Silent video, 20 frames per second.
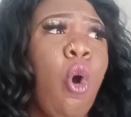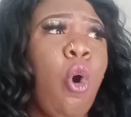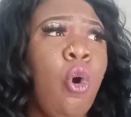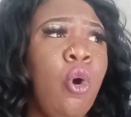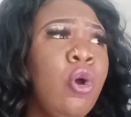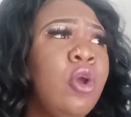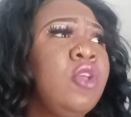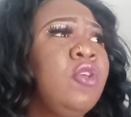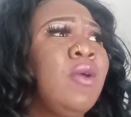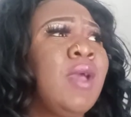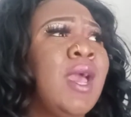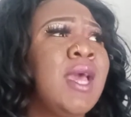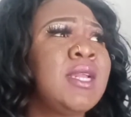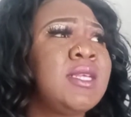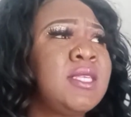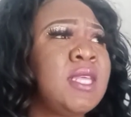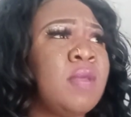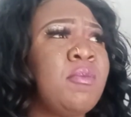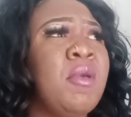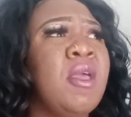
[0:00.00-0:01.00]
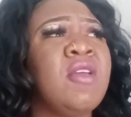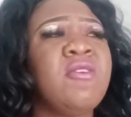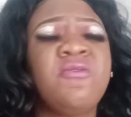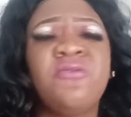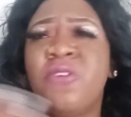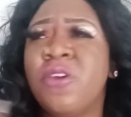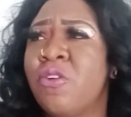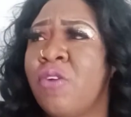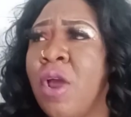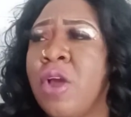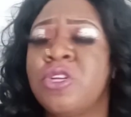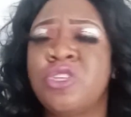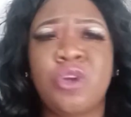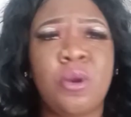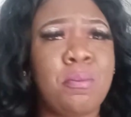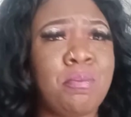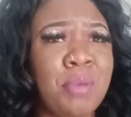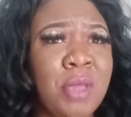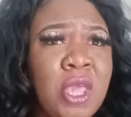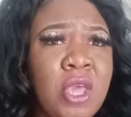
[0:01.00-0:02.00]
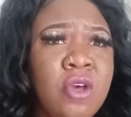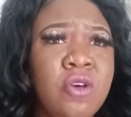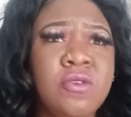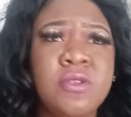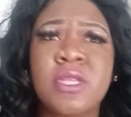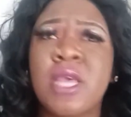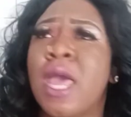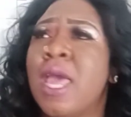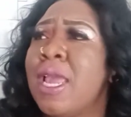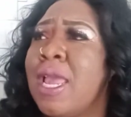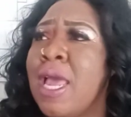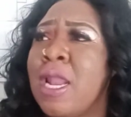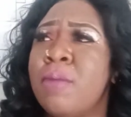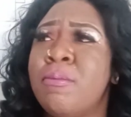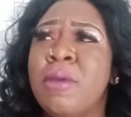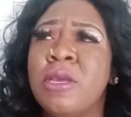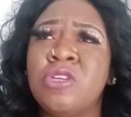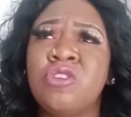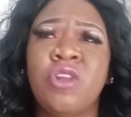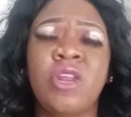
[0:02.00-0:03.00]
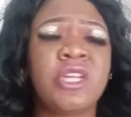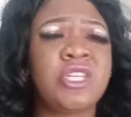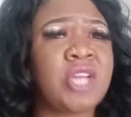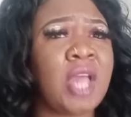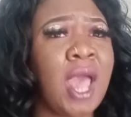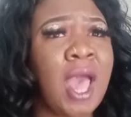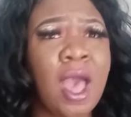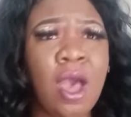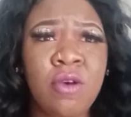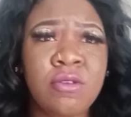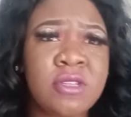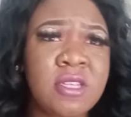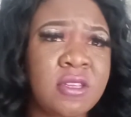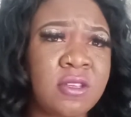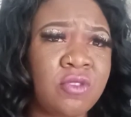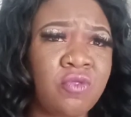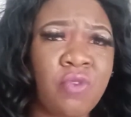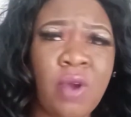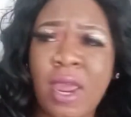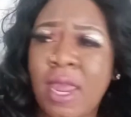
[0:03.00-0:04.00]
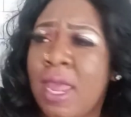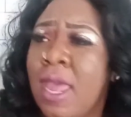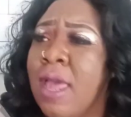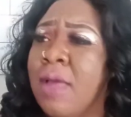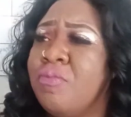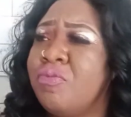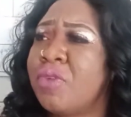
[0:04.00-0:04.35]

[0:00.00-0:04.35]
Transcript: Or you got to sit up here and figure out your bills. Got to make sure that your house is right.